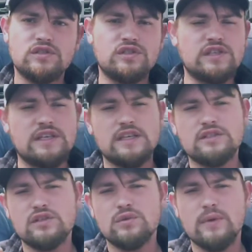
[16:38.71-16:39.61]

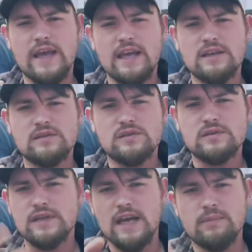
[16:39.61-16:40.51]
G2X
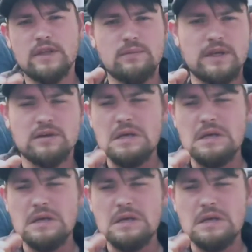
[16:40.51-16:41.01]
9mm.